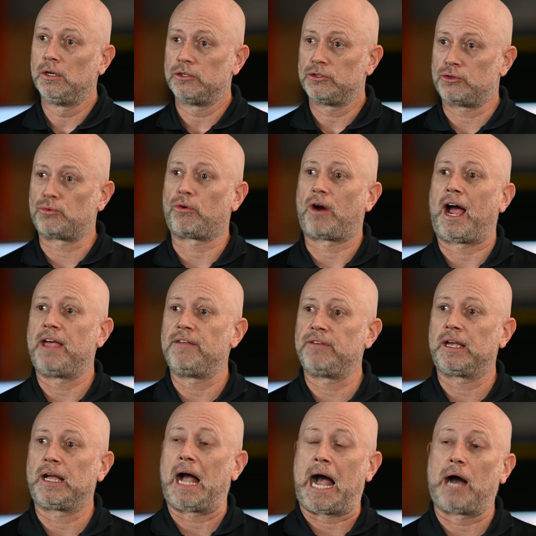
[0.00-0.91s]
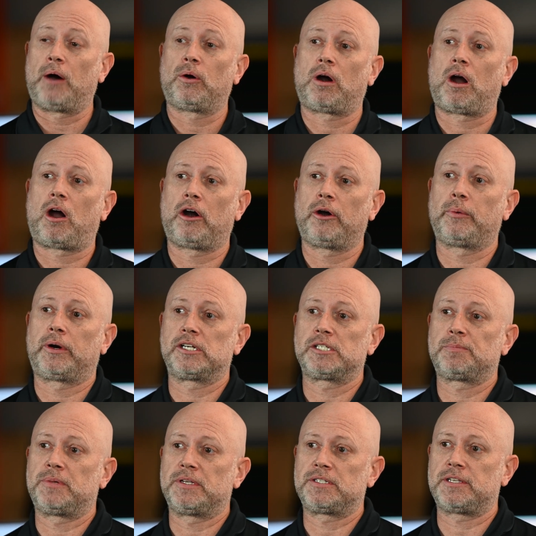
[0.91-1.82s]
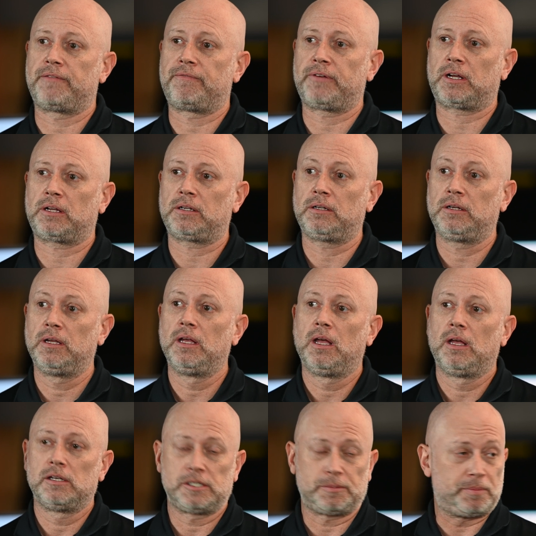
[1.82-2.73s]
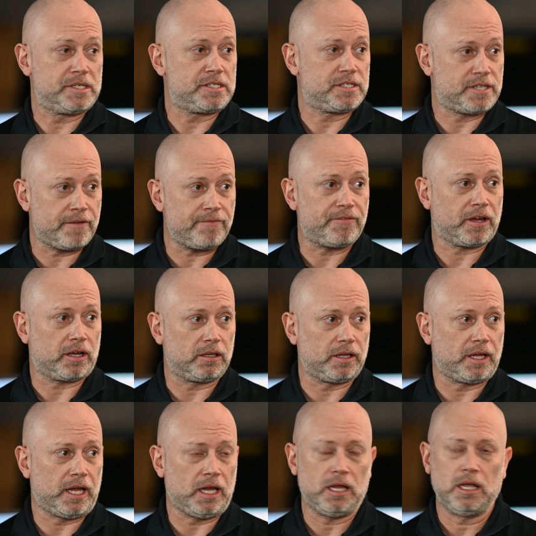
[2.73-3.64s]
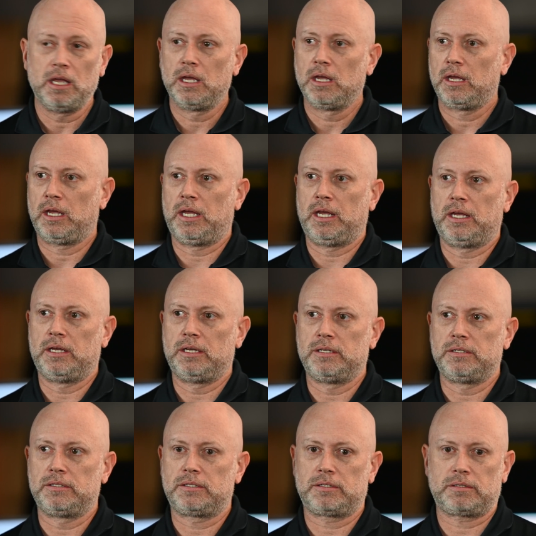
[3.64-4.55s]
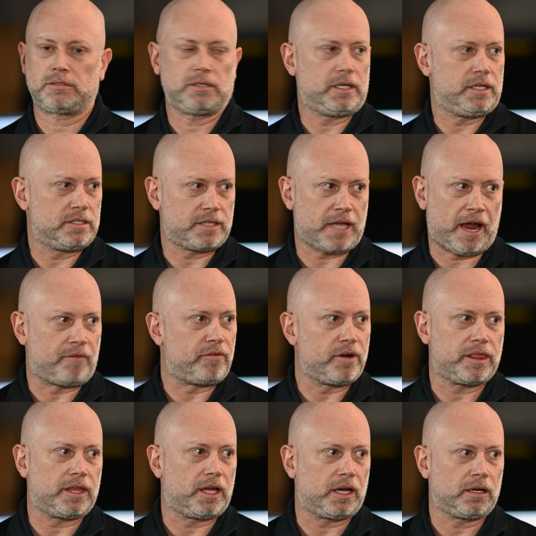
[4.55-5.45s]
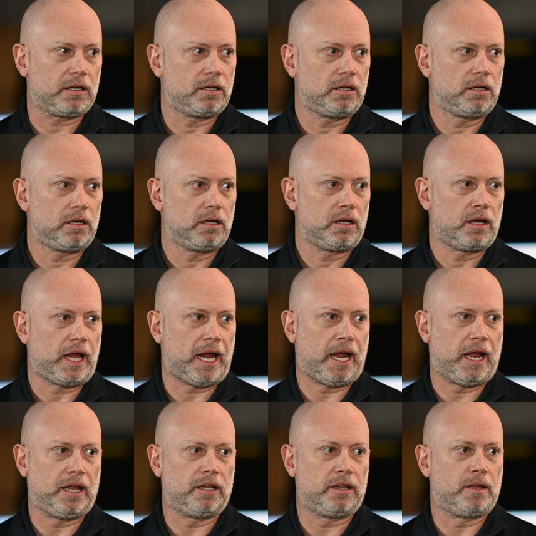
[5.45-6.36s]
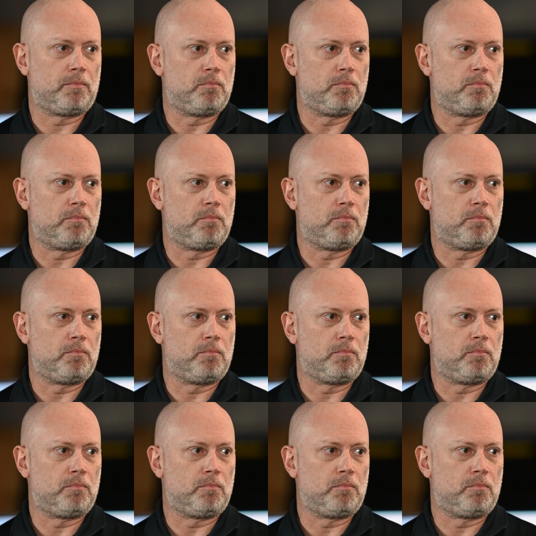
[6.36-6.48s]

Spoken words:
driving our hardware specifically is everything. And the